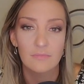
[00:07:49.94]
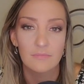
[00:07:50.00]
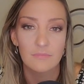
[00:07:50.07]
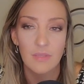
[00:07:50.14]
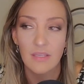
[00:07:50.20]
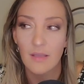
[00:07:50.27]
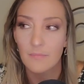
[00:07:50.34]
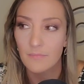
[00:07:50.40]

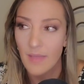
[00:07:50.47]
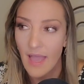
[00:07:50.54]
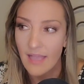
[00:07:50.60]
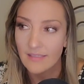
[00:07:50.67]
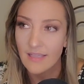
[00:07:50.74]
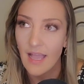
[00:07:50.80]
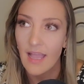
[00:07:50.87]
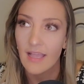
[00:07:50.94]
become
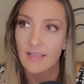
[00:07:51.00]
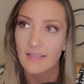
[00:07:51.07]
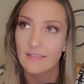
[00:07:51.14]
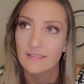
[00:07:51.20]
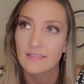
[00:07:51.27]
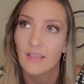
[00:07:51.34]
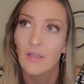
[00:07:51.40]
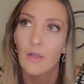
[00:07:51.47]
bad
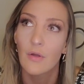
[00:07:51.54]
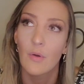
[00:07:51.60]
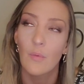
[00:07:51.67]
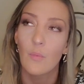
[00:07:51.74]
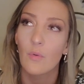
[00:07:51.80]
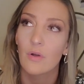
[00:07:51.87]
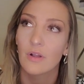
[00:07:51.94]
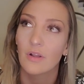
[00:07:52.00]
guys,
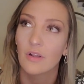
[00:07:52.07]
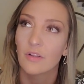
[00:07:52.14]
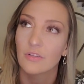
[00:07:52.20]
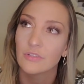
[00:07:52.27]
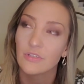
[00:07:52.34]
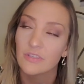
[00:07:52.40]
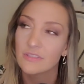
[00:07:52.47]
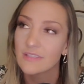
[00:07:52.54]
or
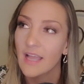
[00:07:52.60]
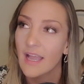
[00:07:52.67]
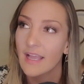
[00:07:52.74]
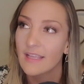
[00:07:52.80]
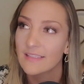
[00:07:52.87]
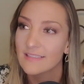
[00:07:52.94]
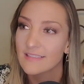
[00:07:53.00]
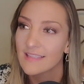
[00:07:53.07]
good
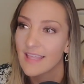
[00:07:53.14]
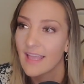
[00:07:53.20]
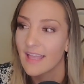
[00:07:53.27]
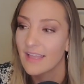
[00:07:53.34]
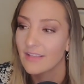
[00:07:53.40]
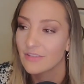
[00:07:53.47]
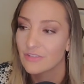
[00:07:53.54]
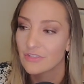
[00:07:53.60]
guys
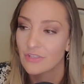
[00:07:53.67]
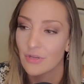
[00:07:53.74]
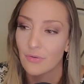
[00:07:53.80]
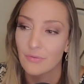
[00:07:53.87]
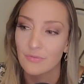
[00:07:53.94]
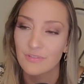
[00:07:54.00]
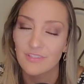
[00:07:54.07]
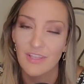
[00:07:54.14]
that
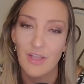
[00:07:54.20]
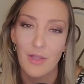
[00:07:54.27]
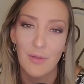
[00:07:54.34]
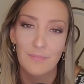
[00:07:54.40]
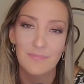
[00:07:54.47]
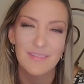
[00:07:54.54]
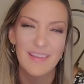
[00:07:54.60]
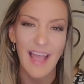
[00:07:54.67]
show
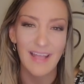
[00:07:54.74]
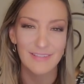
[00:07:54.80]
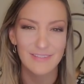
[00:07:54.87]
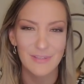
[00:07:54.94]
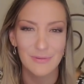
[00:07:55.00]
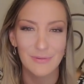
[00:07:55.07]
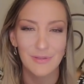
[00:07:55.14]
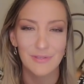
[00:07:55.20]
some not
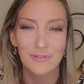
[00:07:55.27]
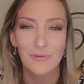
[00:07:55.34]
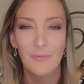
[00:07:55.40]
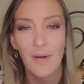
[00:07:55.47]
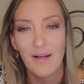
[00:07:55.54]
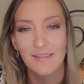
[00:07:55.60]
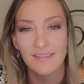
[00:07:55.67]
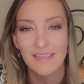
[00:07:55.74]
so good
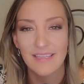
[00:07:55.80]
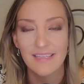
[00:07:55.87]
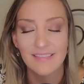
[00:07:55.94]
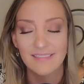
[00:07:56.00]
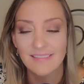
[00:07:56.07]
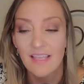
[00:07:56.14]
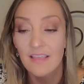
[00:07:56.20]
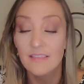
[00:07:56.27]

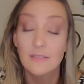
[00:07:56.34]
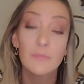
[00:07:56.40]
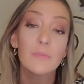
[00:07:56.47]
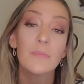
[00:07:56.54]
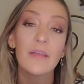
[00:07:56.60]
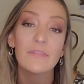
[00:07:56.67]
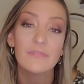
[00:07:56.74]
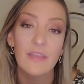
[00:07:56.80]
qualities. Some of
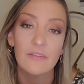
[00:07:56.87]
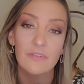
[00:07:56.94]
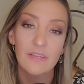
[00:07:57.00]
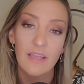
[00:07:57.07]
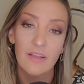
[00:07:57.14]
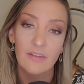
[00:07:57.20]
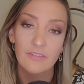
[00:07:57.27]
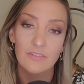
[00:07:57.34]
my favorite
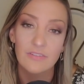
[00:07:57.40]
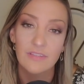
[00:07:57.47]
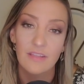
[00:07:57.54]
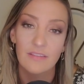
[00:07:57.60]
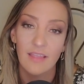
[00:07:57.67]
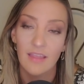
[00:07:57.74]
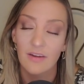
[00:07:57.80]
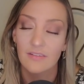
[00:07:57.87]
characters
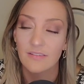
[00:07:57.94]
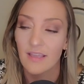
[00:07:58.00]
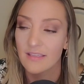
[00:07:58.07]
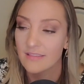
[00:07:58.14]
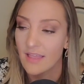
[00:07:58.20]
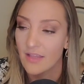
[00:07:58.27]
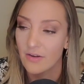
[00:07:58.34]
that are like that